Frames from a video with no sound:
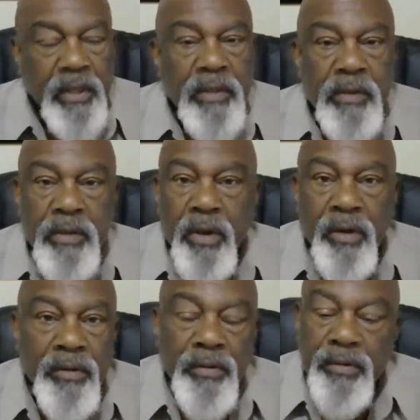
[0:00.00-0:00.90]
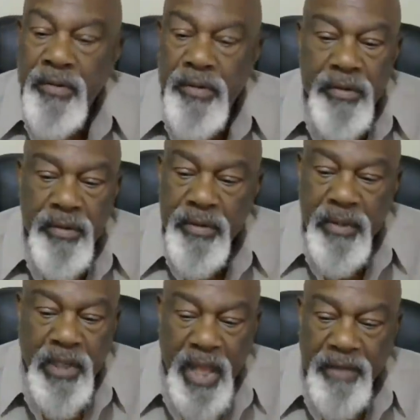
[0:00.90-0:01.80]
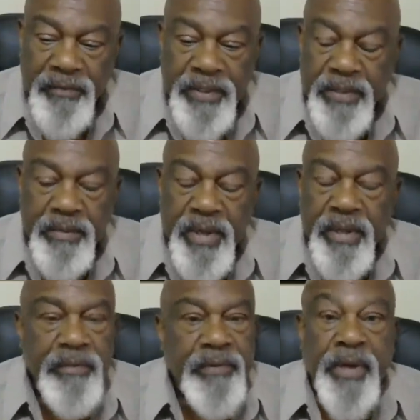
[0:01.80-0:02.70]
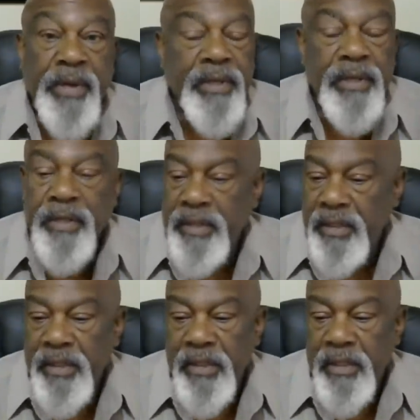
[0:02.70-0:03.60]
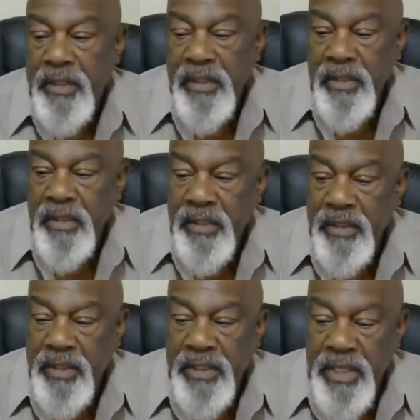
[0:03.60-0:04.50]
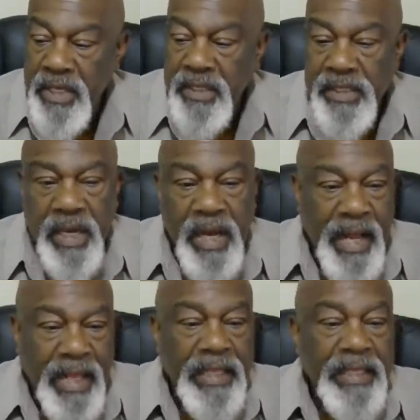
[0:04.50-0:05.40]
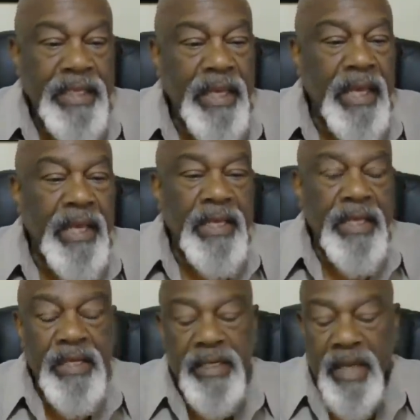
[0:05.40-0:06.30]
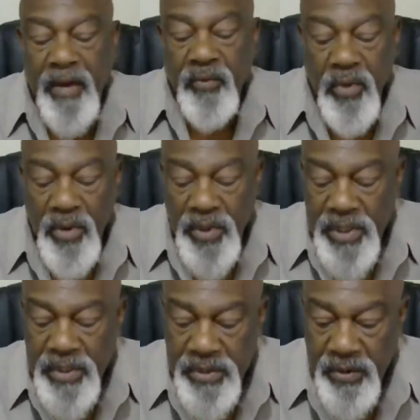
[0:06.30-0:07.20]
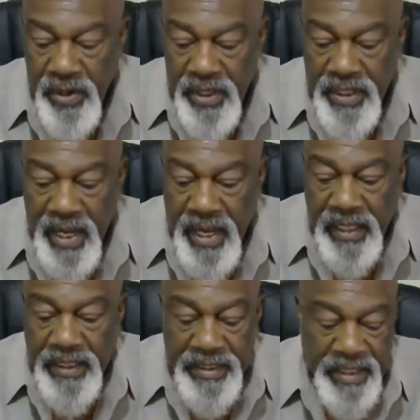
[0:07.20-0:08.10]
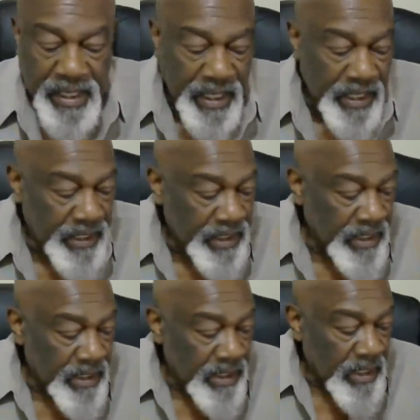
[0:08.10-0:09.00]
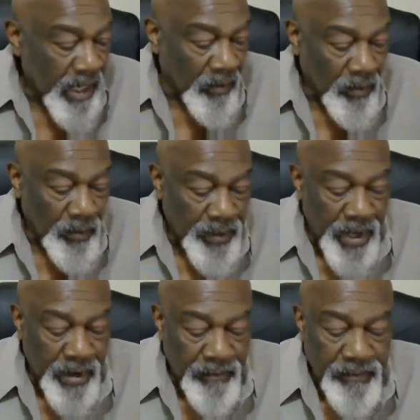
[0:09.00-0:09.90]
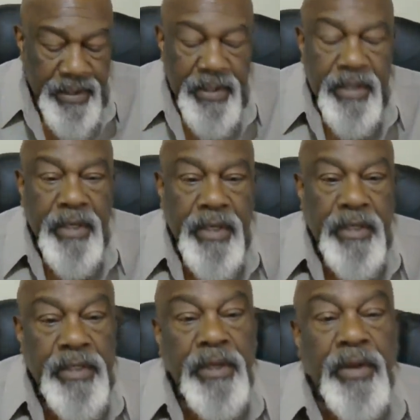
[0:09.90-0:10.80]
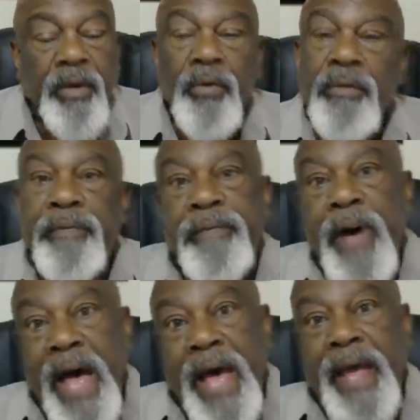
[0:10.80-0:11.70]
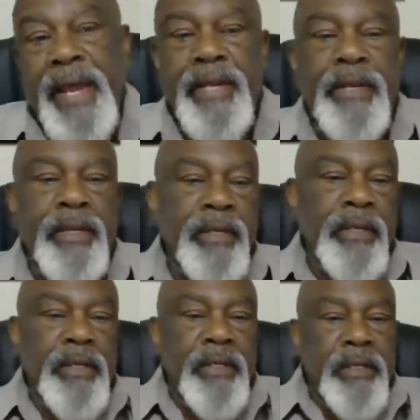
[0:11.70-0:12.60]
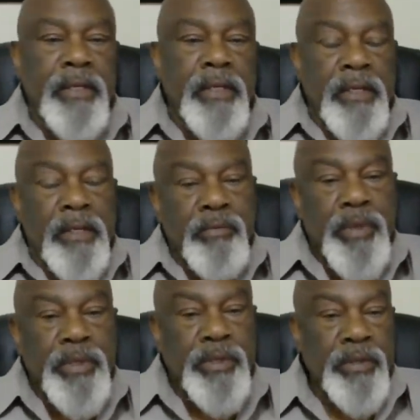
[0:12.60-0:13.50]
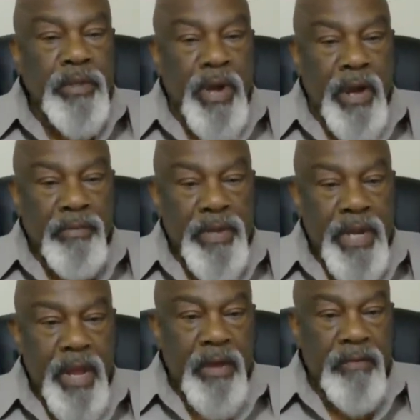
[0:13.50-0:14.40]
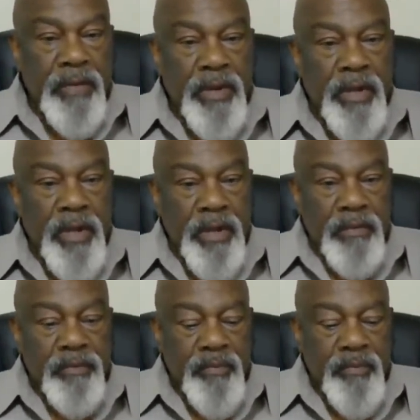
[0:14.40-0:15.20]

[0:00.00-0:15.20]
you know, life is a motherfucker. And today is a holiday. I want to enjoy the holiday. I want everything to go fine. But you know, I've been having a